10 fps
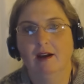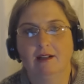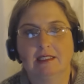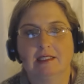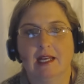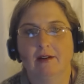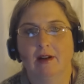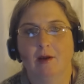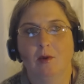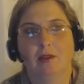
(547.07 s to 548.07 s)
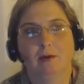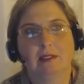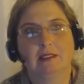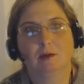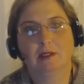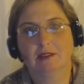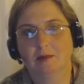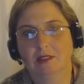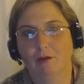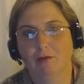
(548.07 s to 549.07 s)
on Saturday, whether it's doing
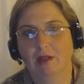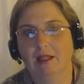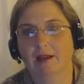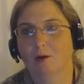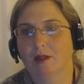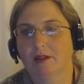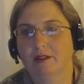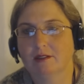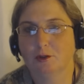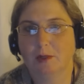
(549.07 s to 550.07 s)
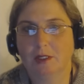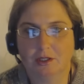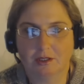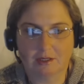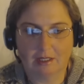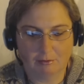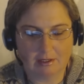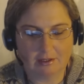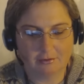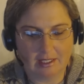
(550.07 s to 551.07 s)
some self-healing or whether the situation is kind
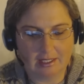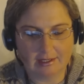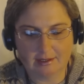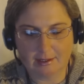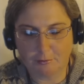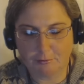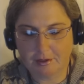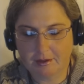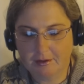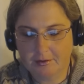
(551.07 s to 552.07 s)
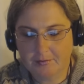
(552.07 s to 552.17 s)
of rectifying itself.